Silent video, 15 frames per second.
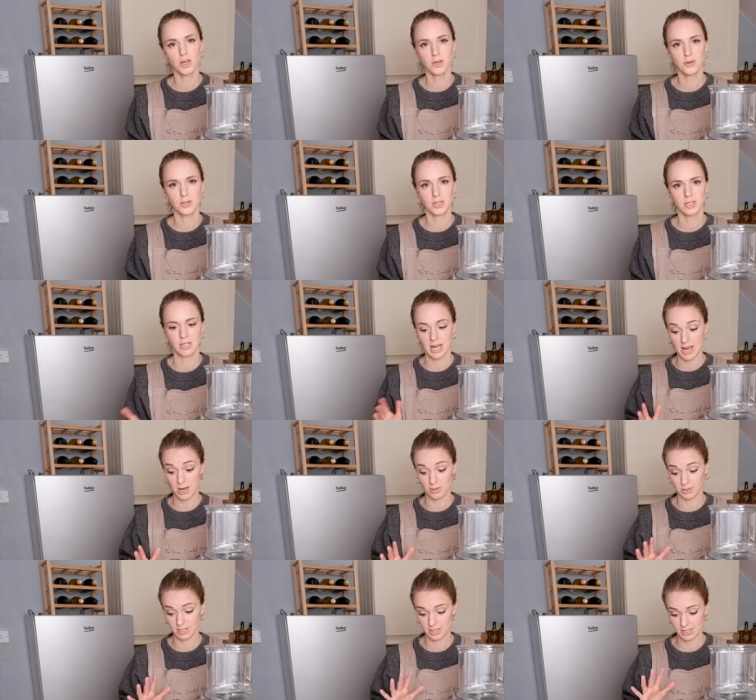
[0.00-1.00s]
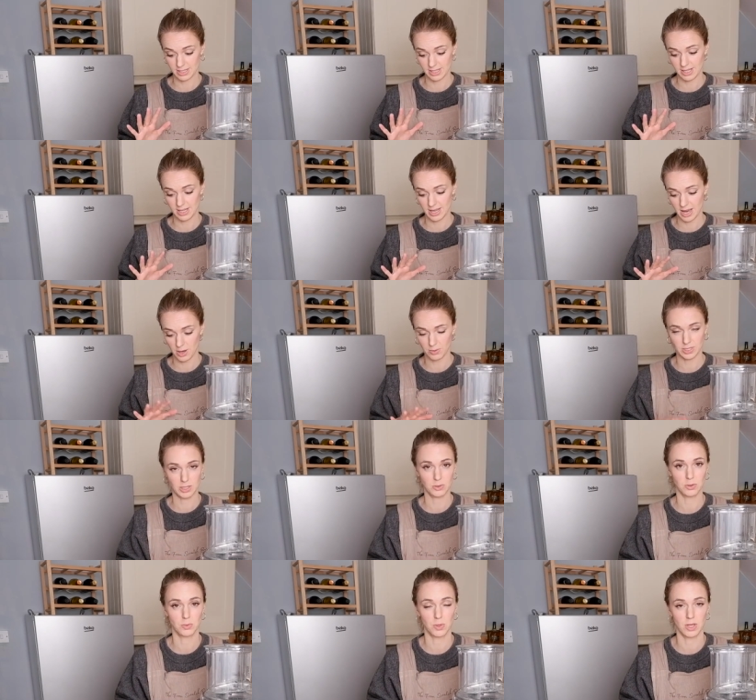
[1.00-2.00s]
curious now to see how it
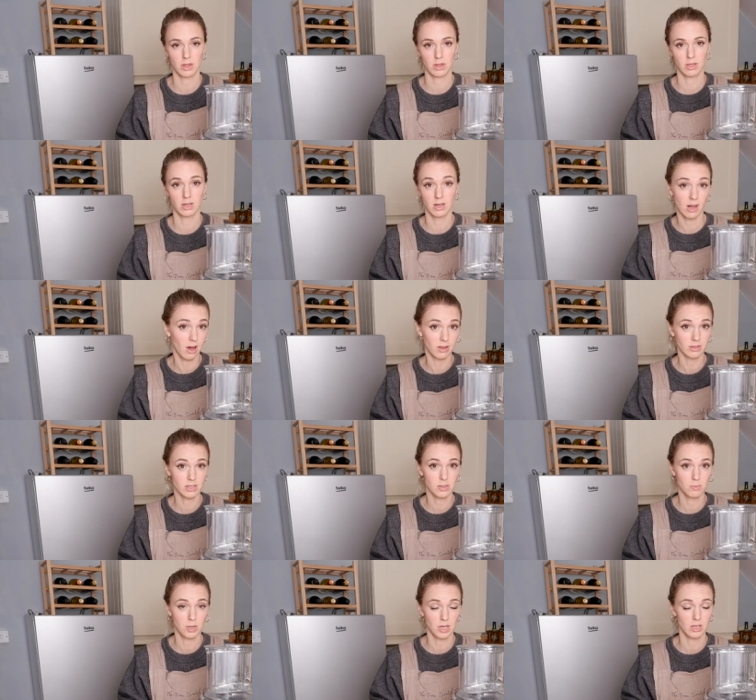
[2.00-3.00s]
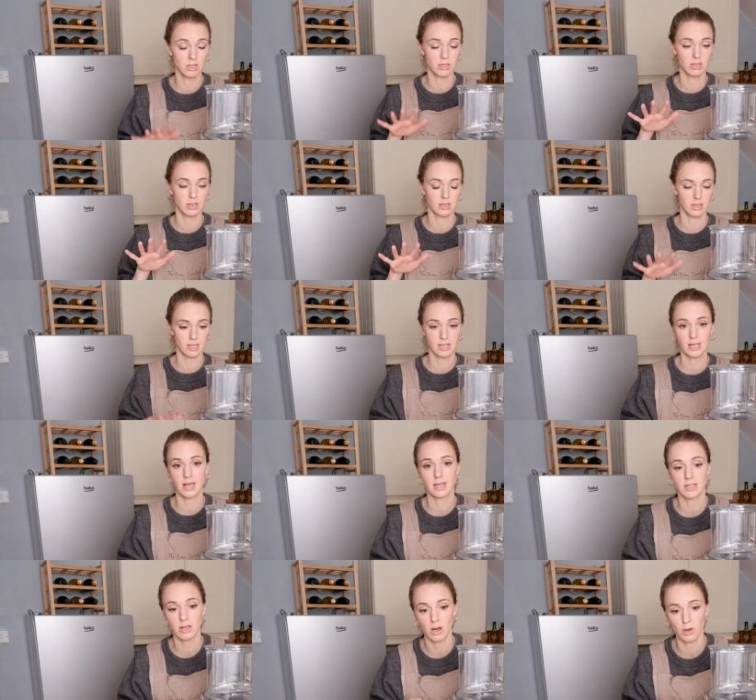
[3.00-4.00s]
deals with nuts, because as I
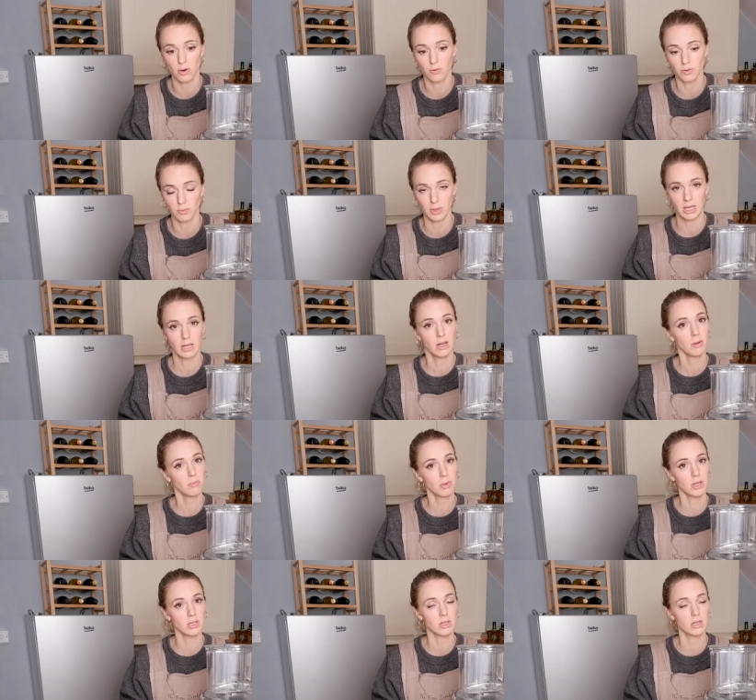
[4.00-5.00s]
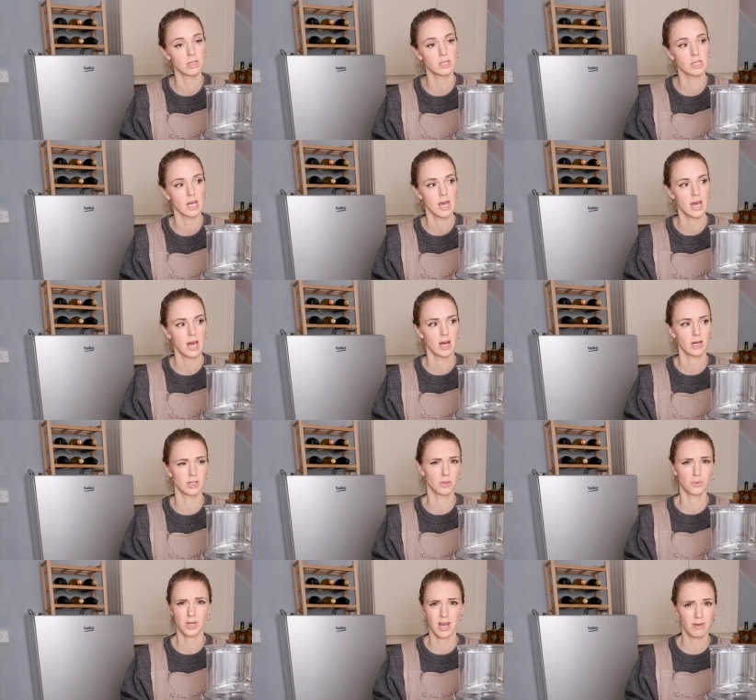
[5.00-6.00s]
said, I often make nut butters. I
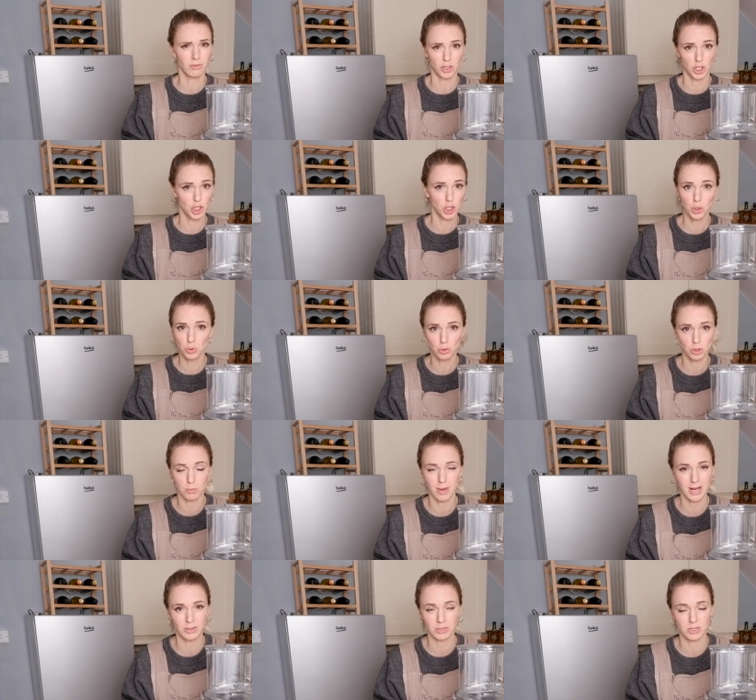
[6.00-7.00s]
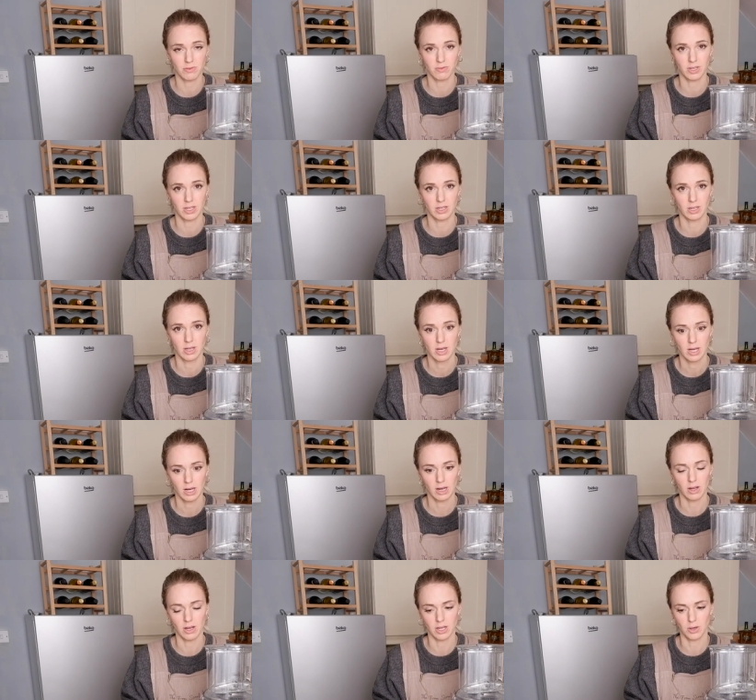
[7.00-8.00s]
don't want to have a huge amount of it
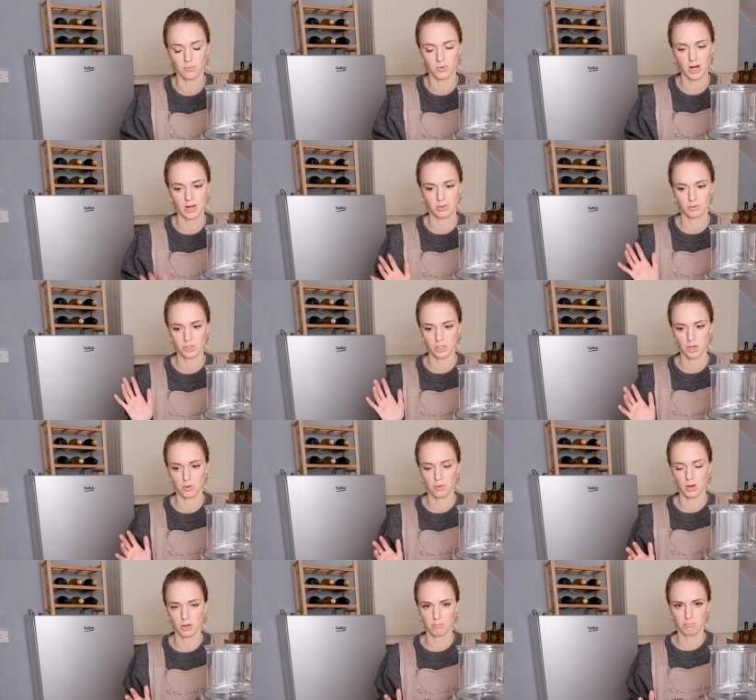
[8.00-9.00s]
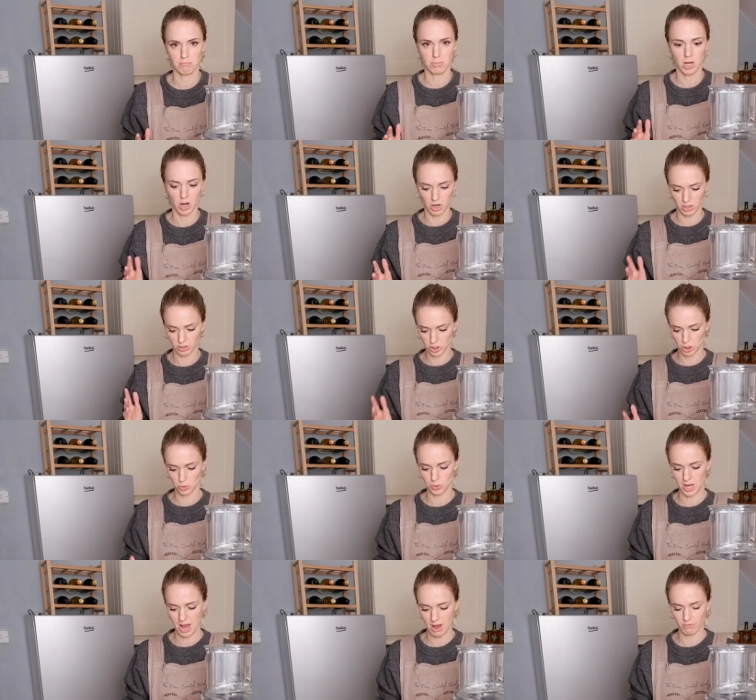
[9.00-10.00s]
lying around, so I kind of just
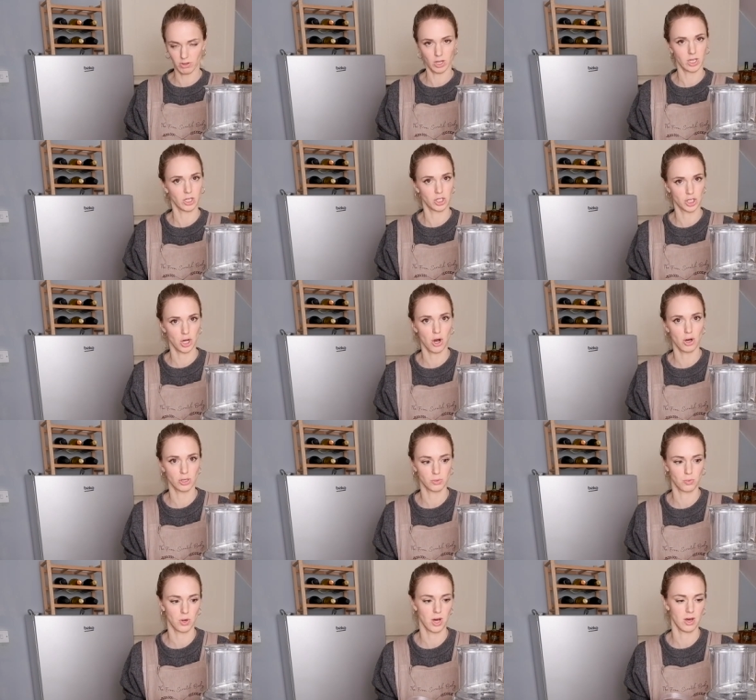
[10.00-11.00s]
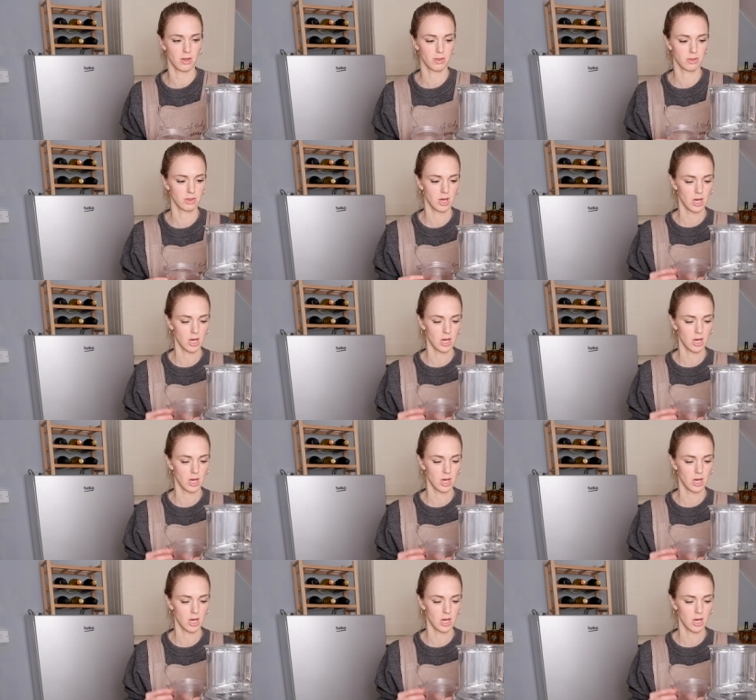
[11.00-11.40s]
want to have like a jar's worth.